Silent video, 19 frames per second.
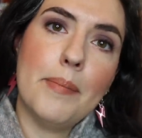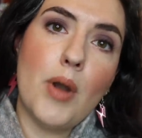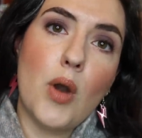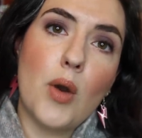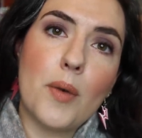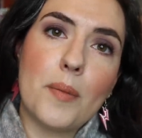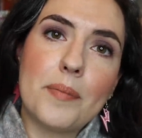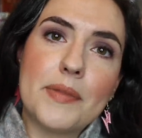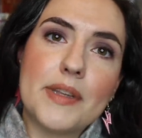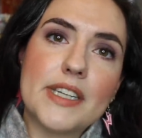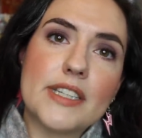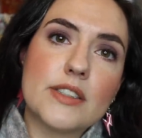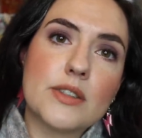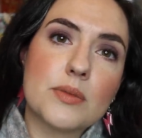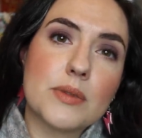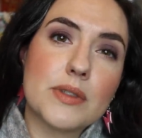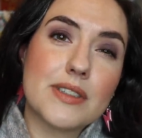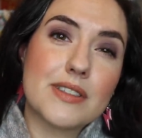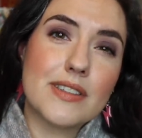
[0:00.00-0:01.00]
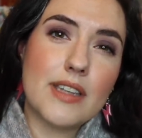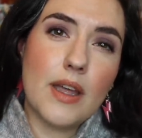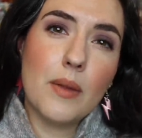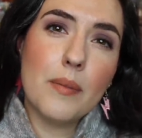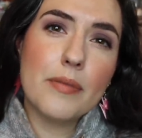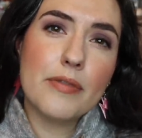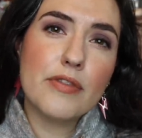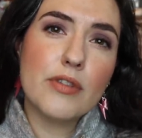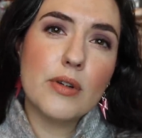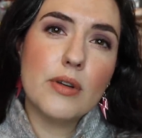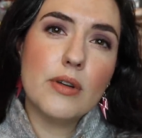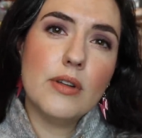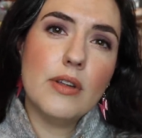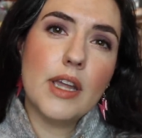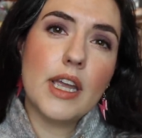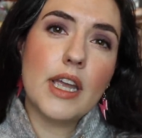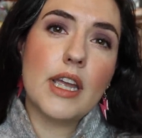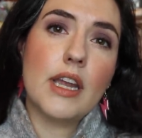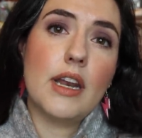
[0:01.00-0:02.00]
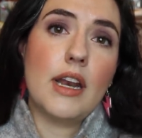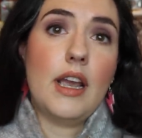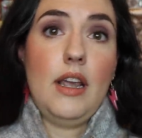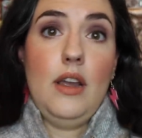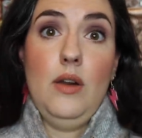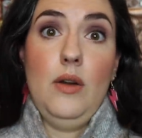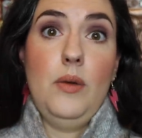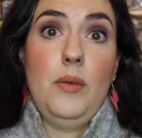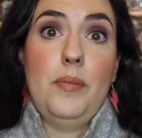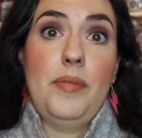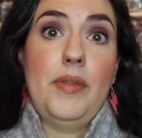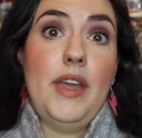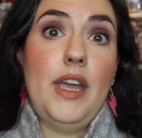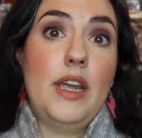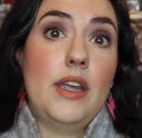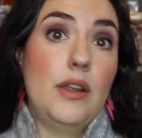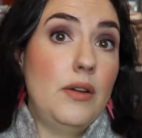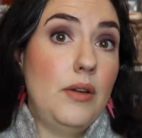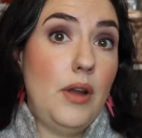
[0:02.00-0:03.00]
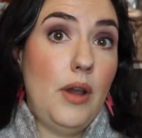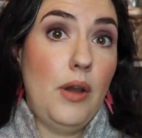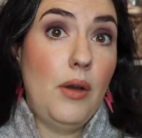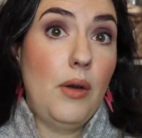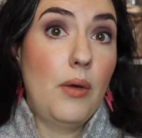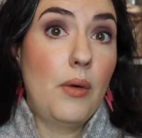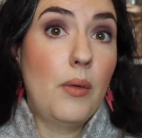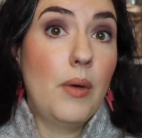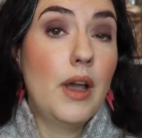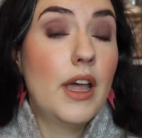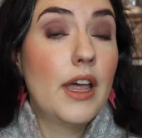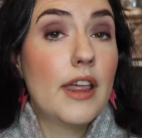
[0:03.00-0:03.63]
Hope this was helpful, and I hope that you know